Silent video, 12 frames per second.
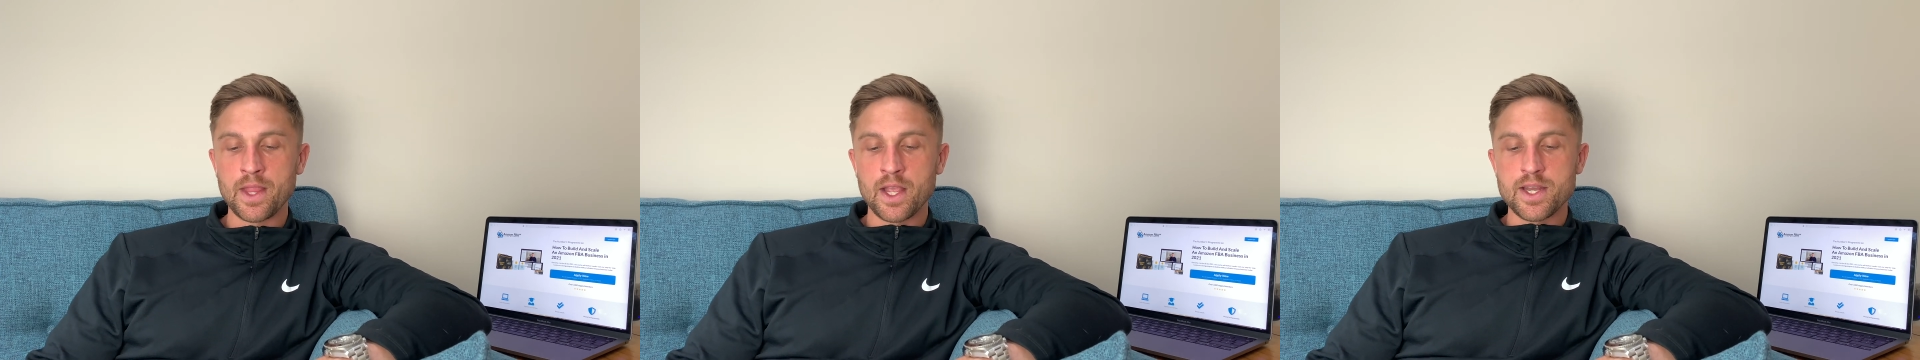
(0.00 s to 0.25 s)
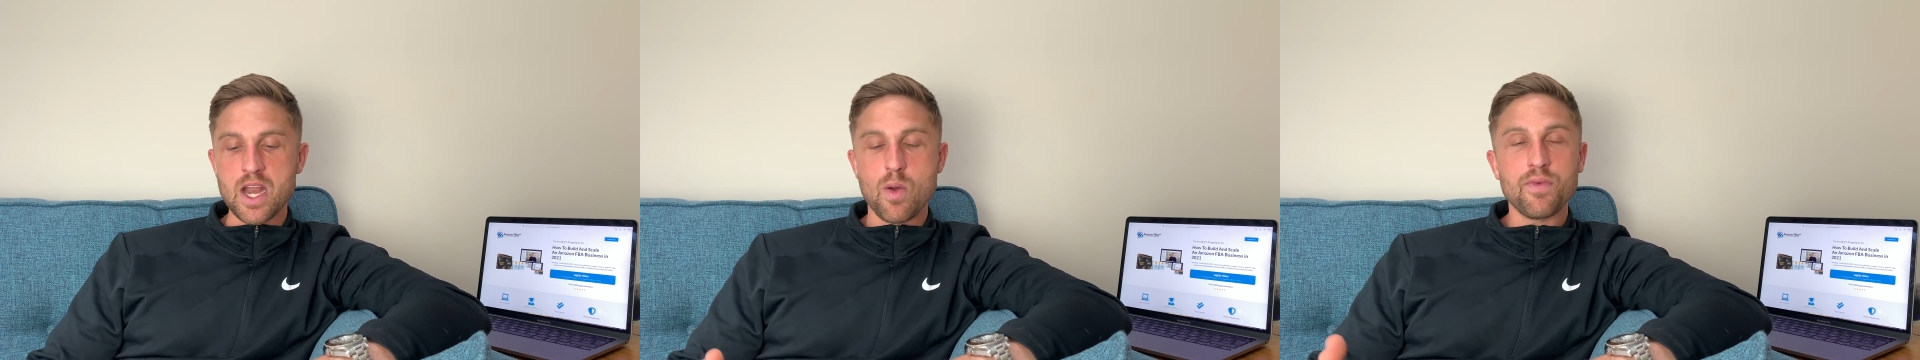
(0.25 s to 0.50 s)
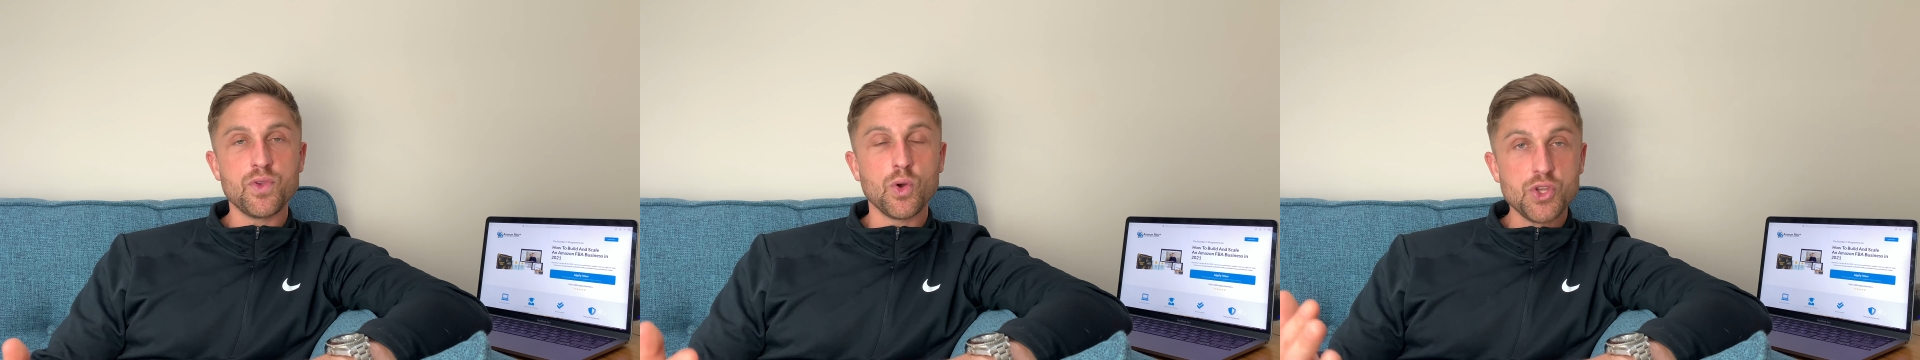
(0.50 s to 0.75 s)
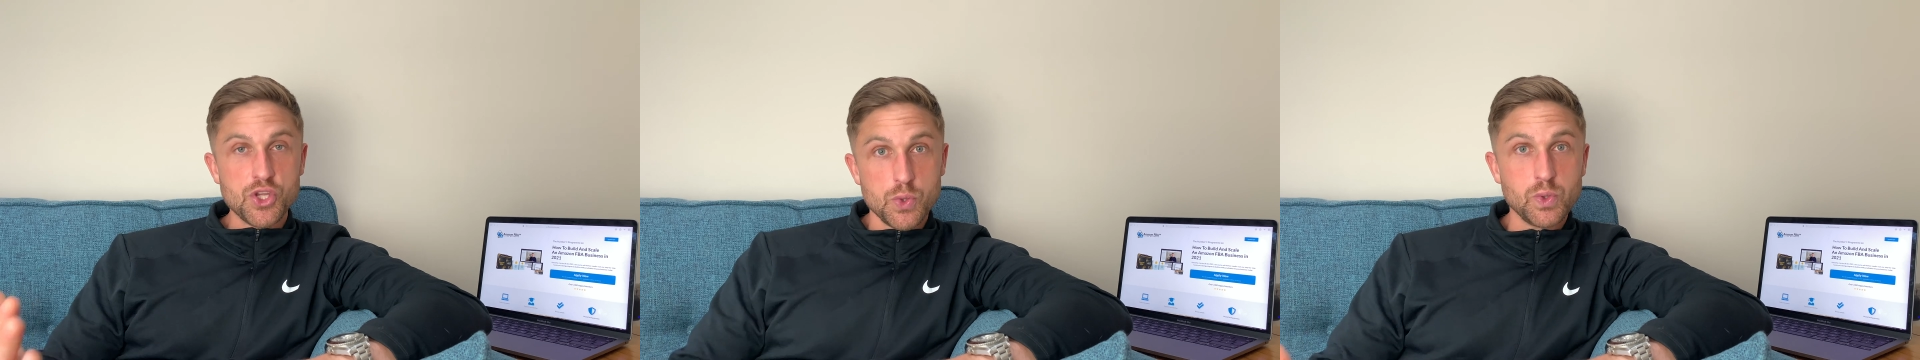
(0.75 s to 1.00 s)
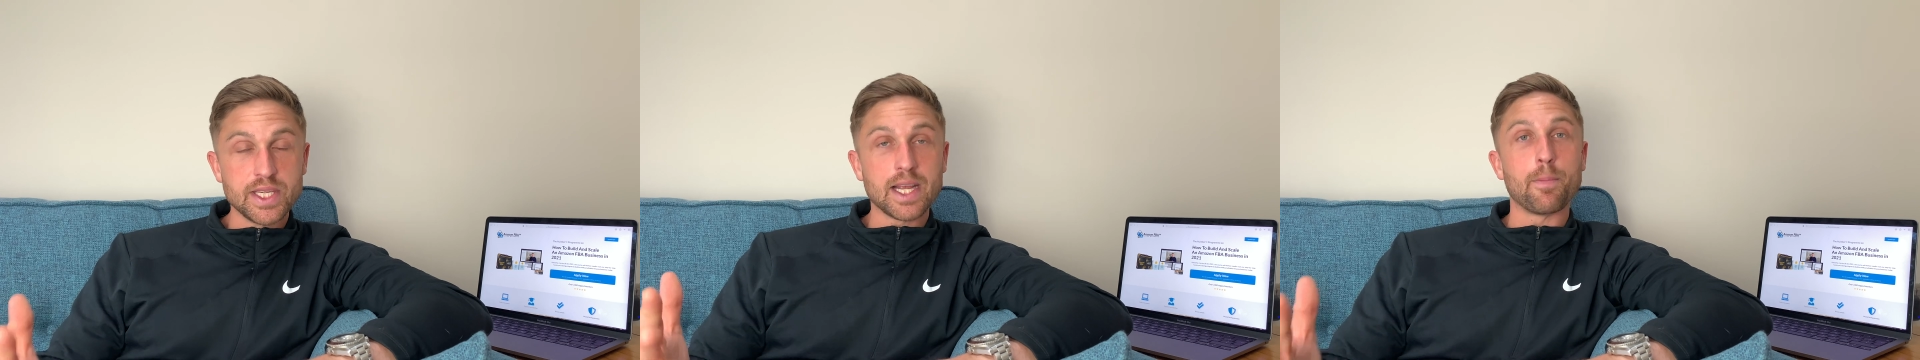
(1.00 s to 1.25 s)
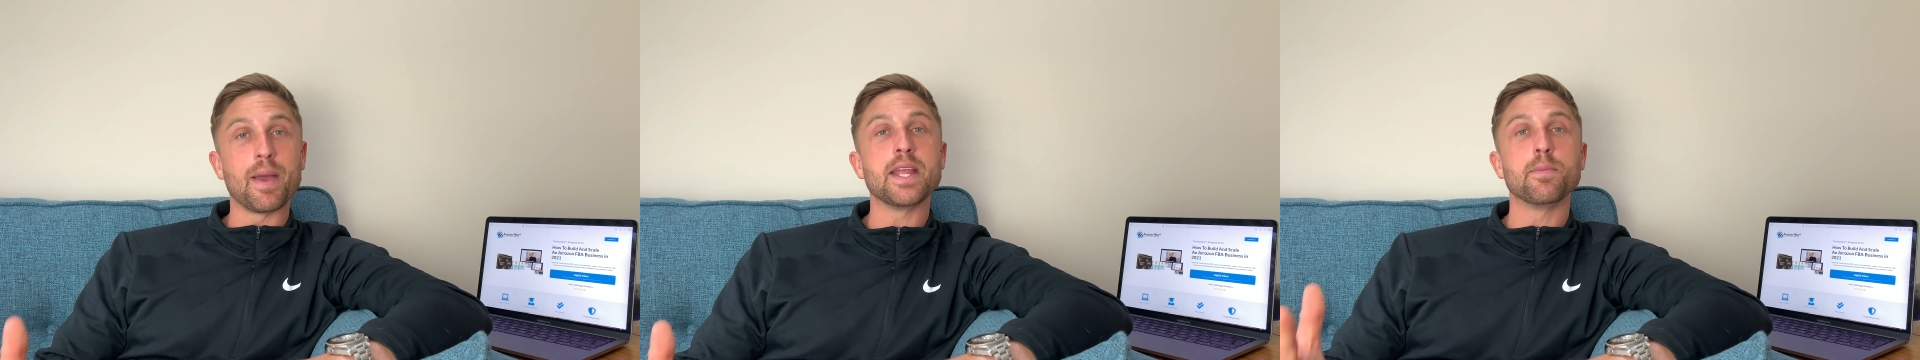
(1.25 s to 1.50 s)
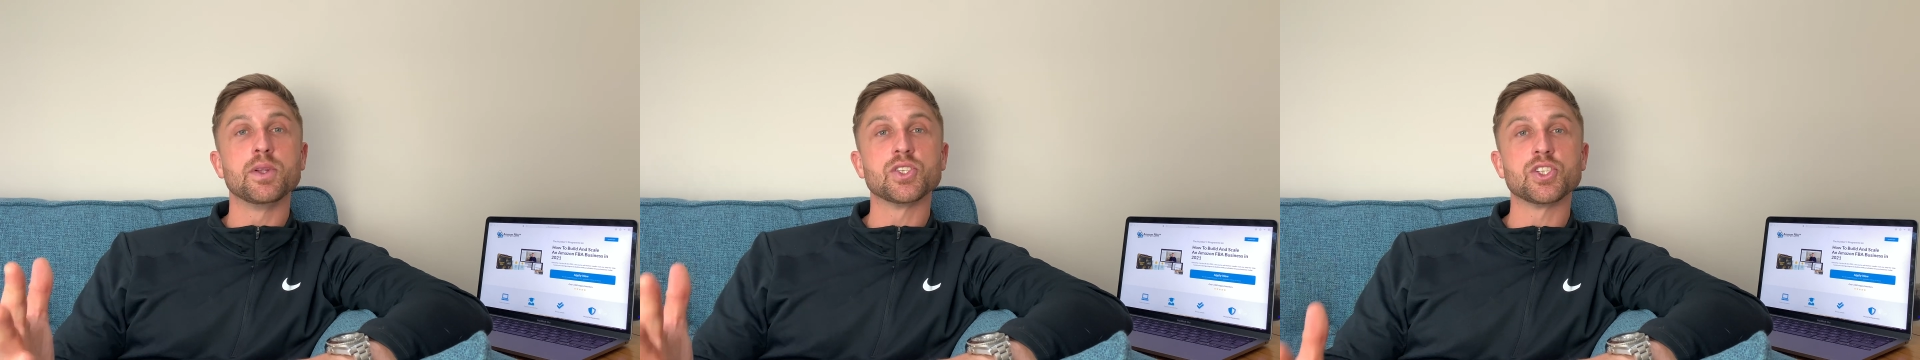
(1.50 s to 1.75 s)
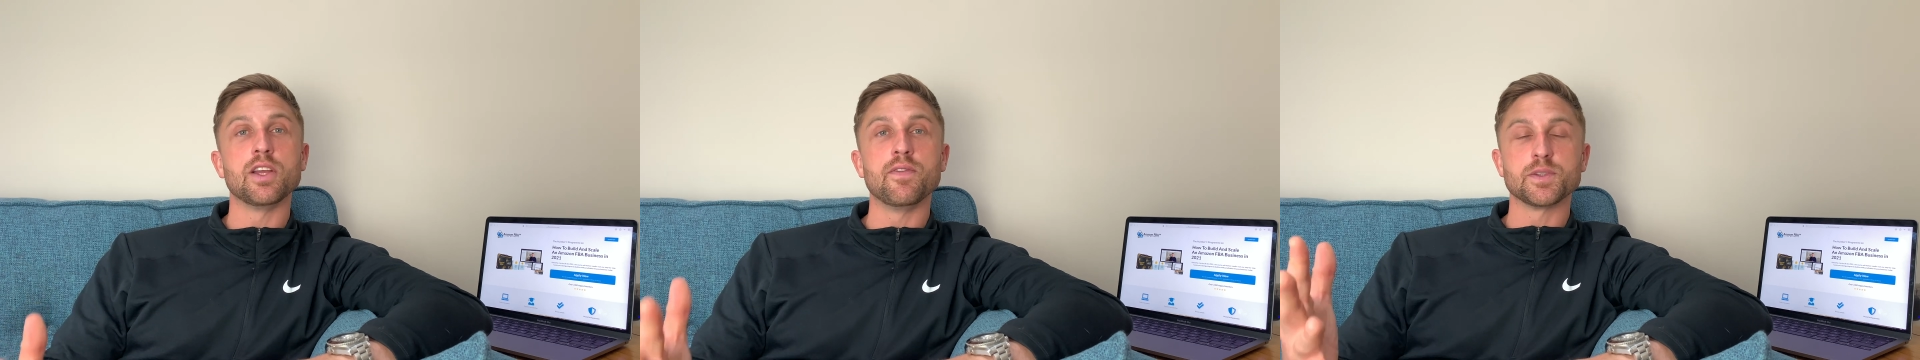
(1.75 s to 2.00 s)
Now, if you're using a payment
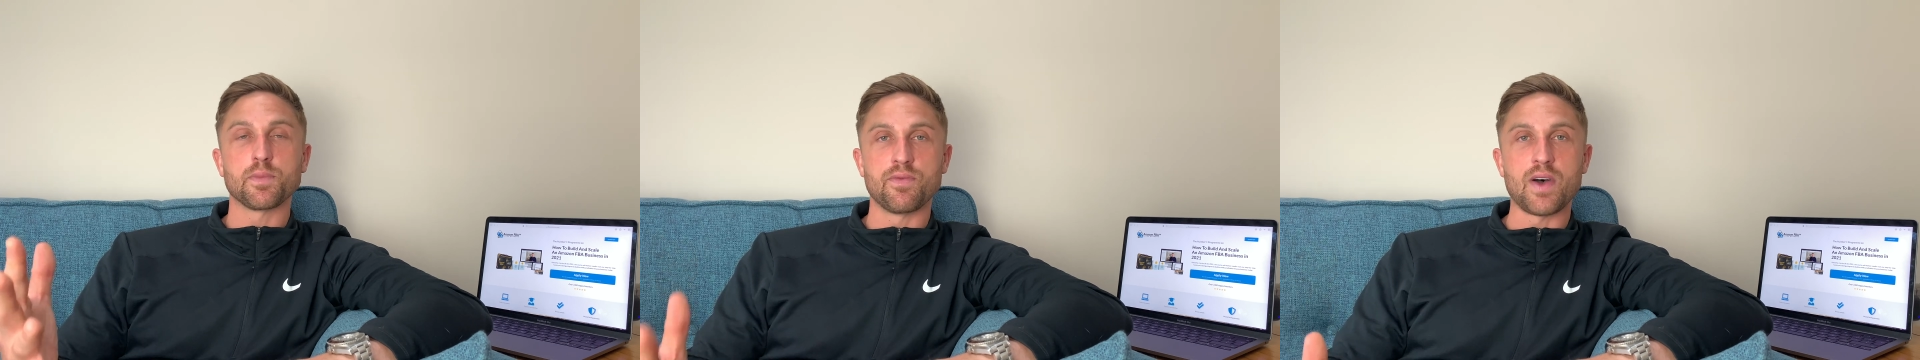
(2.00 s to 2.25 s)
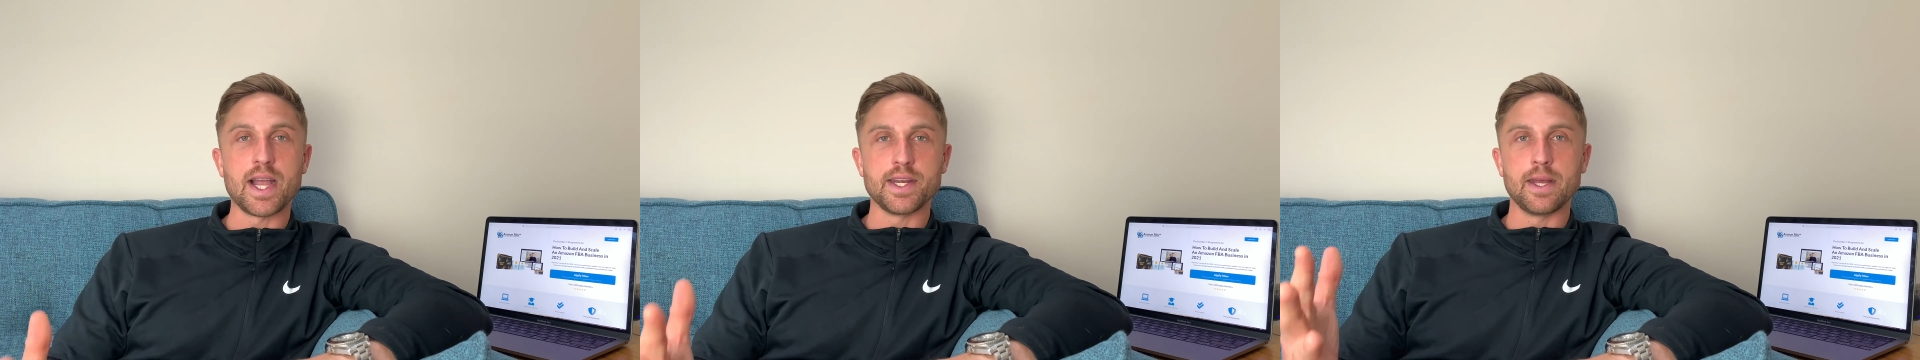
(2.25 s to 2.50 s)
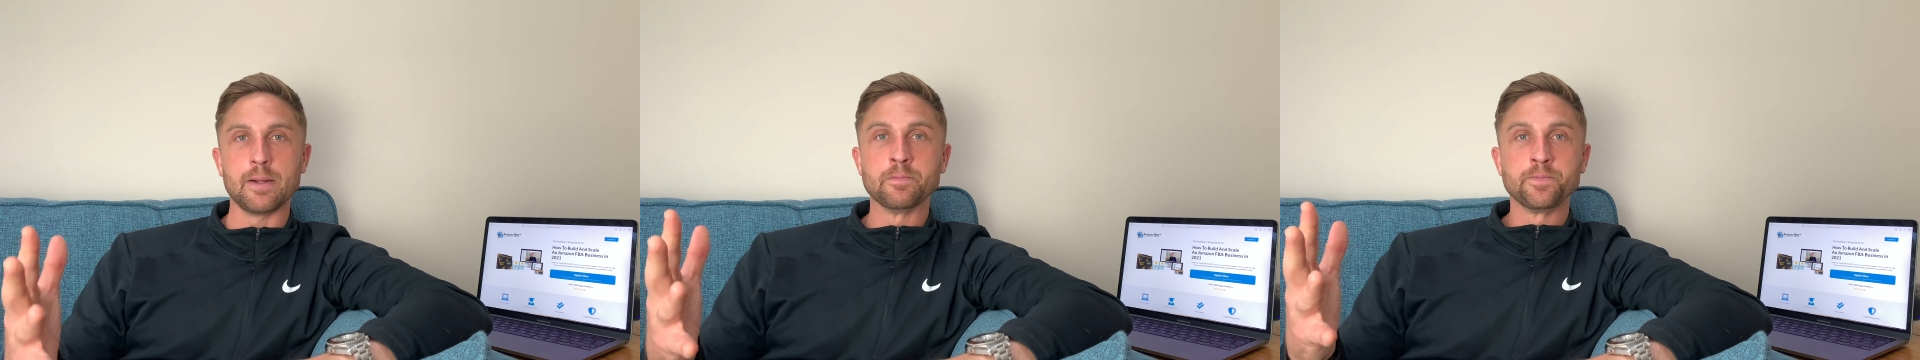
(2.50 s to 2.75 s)
service provider